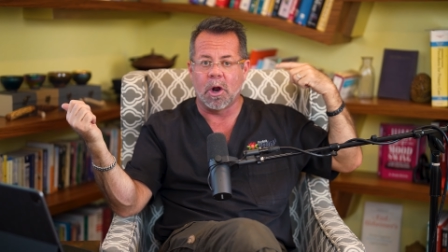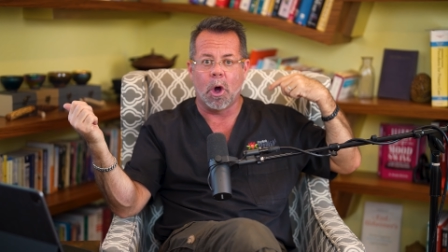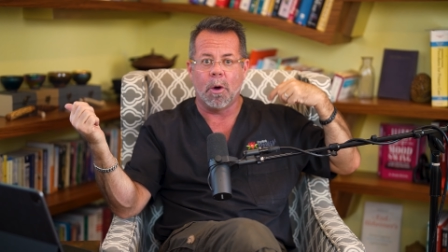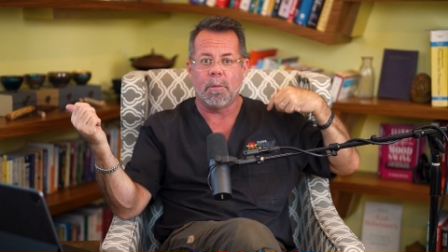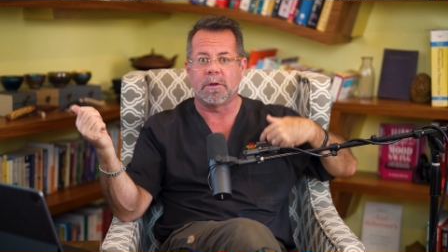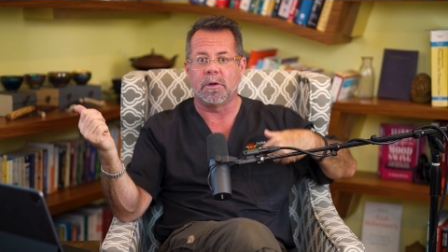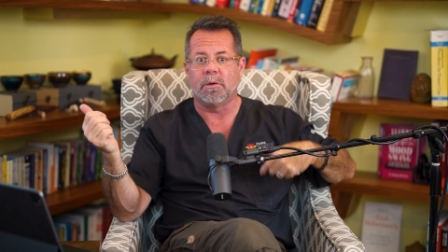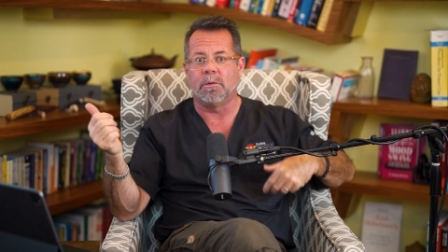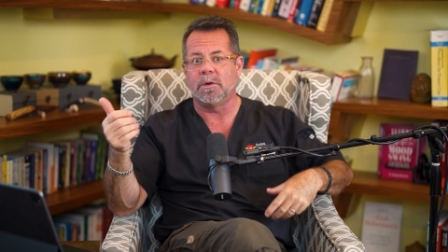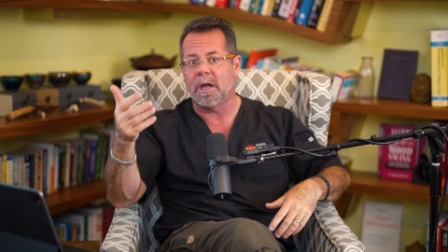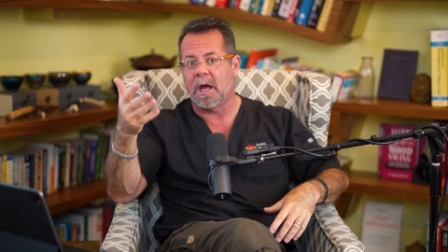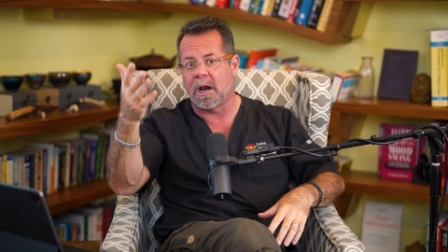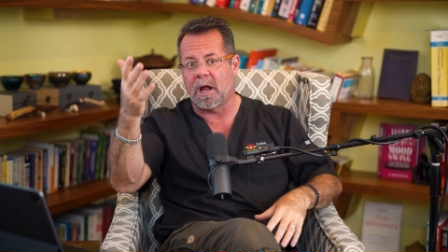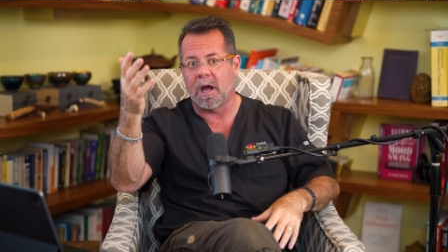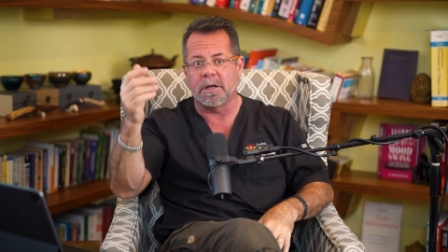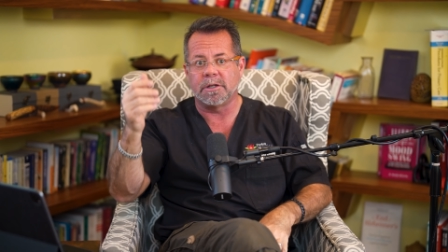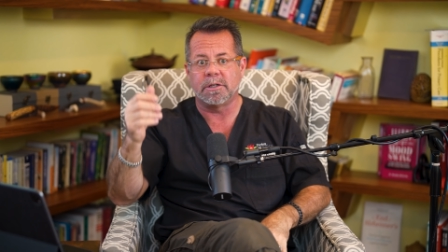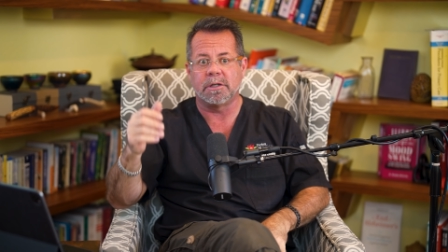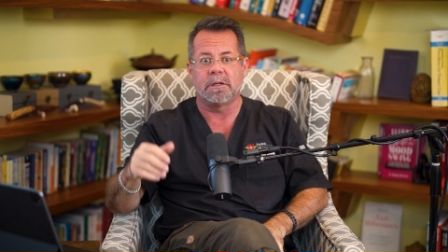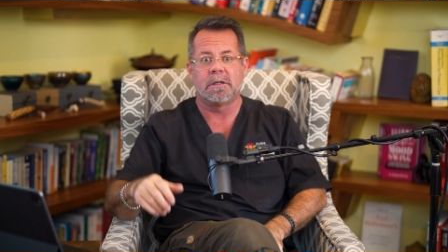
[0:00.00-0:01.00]
it home with you and you got a
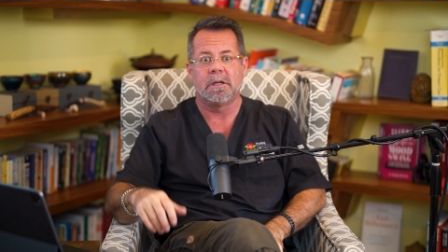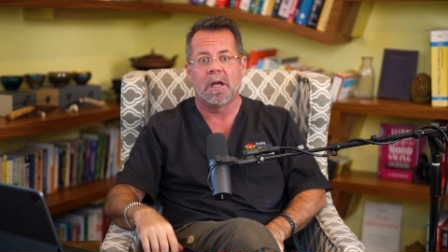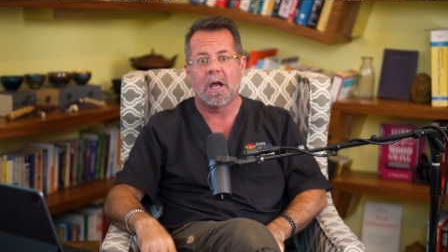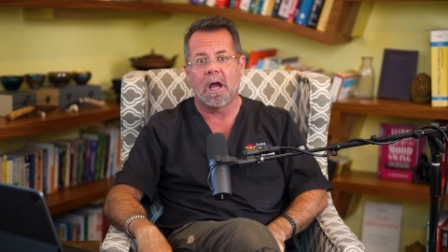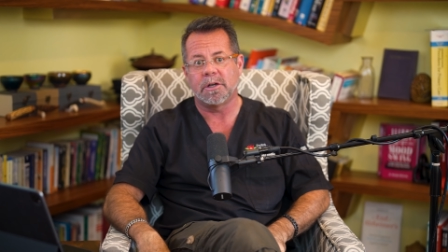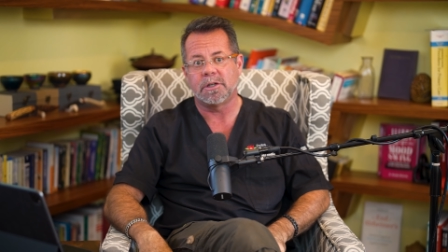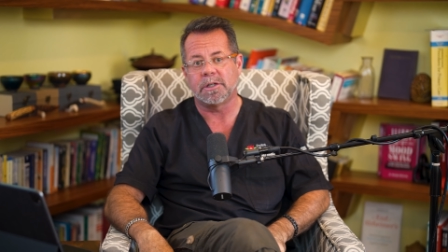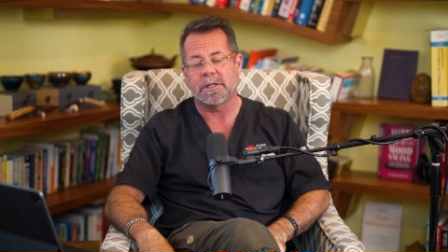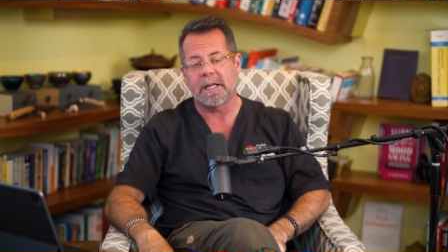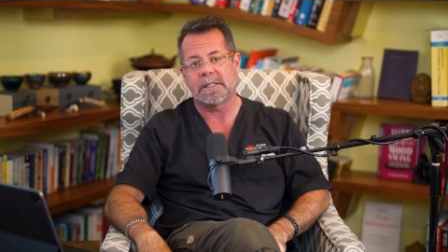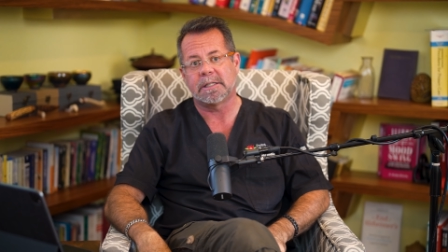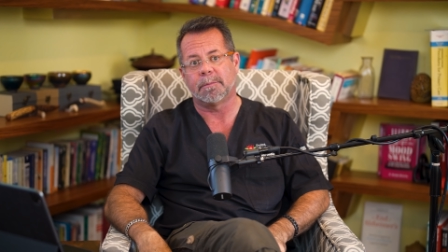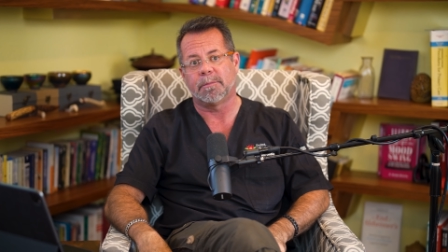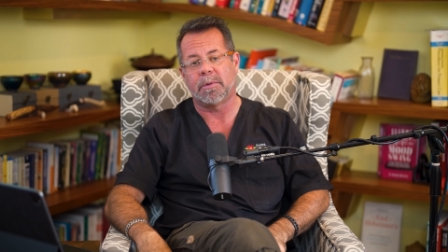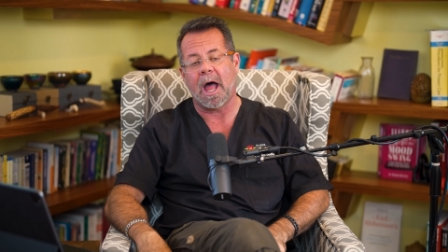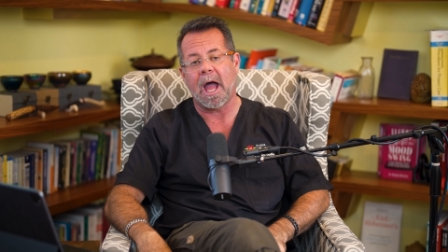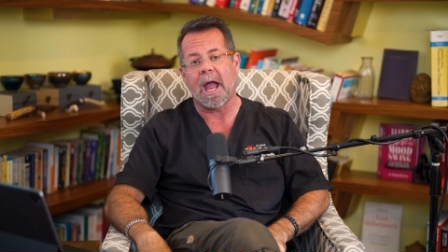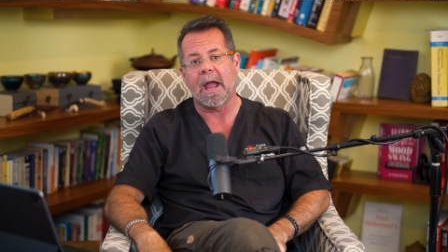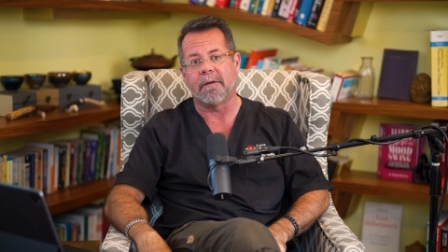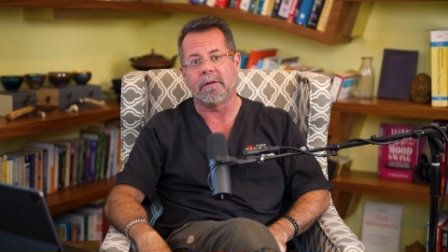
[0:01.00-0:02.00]
100, 100 day
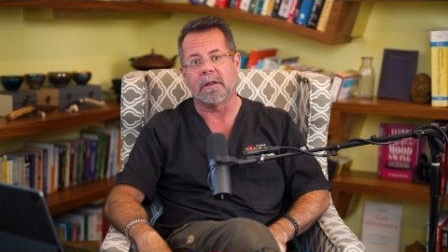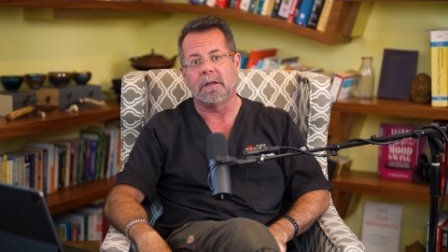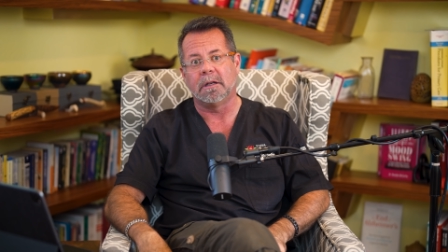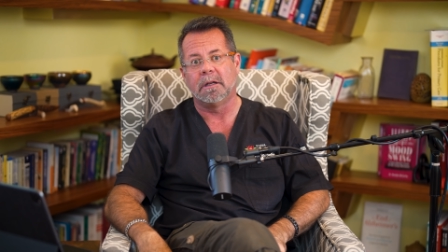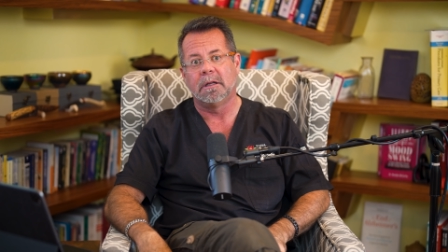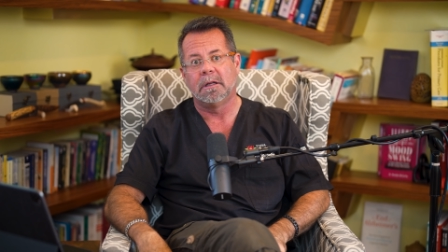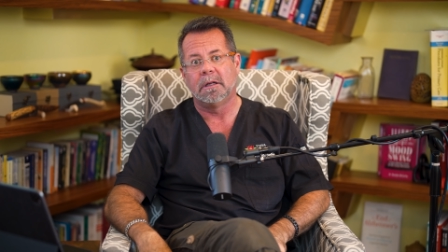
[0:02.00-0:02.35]
supply of it.